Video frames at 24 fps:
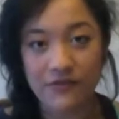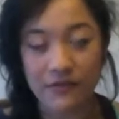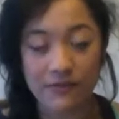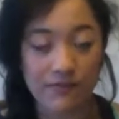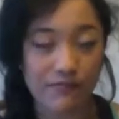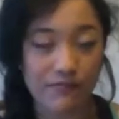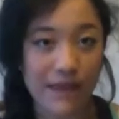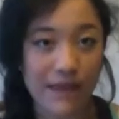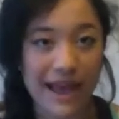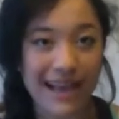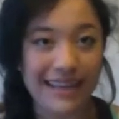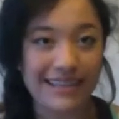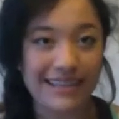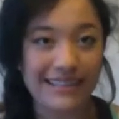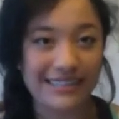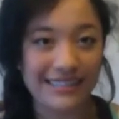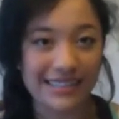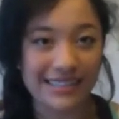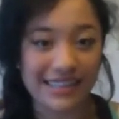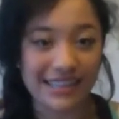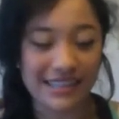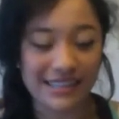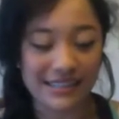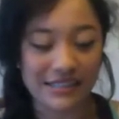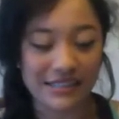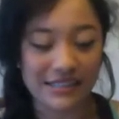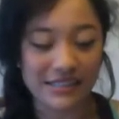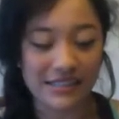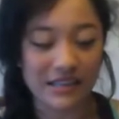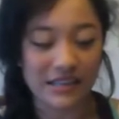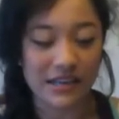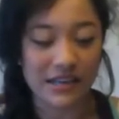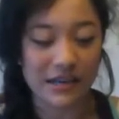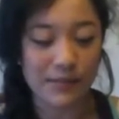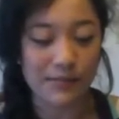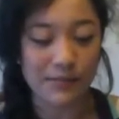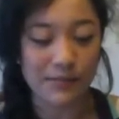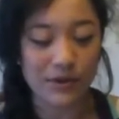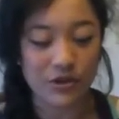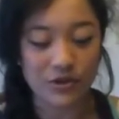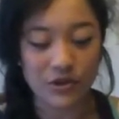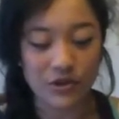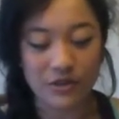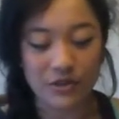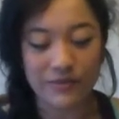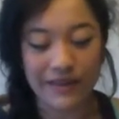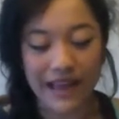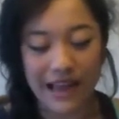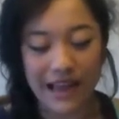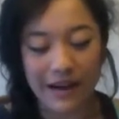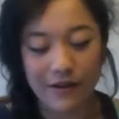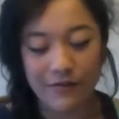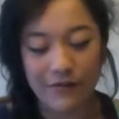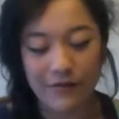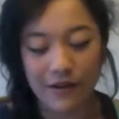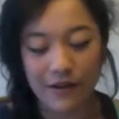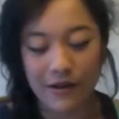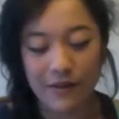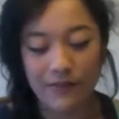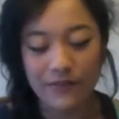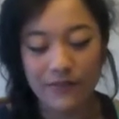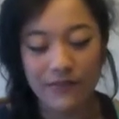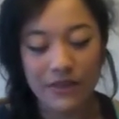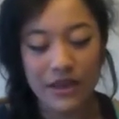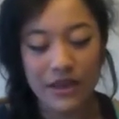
magazines to build your bag from.